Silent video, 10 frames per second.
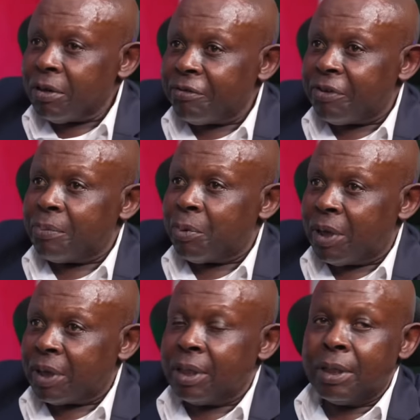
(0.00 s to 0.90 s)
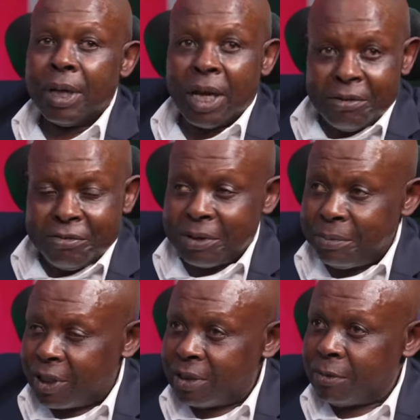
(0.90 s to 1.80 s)
of February,
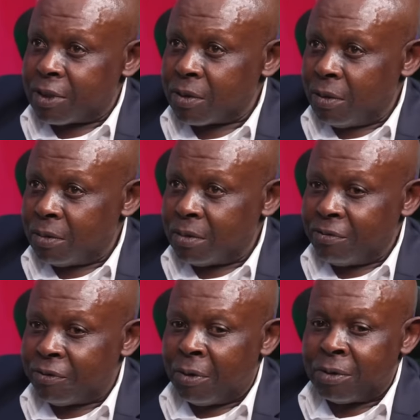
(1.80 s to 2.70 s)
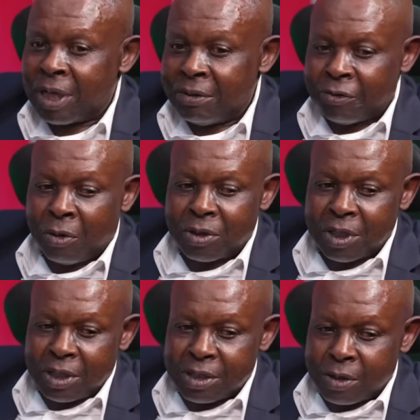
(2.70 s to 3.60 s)
everybody must go to vote, and
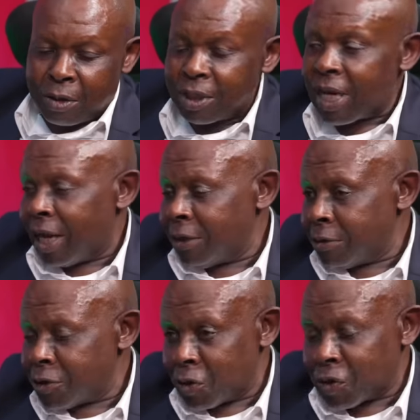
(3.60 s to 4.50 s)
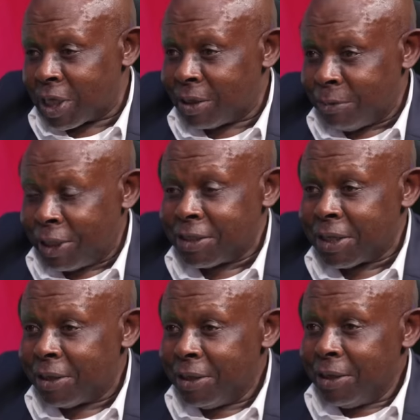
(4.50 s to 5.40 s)
voting is not done on social
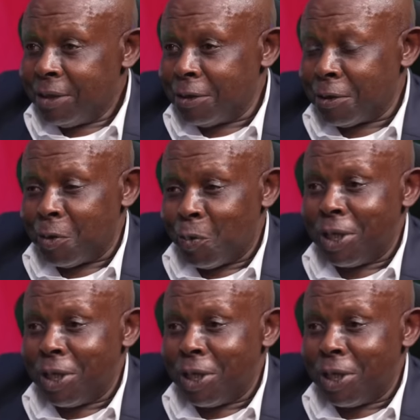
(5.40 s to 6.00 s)
media you don't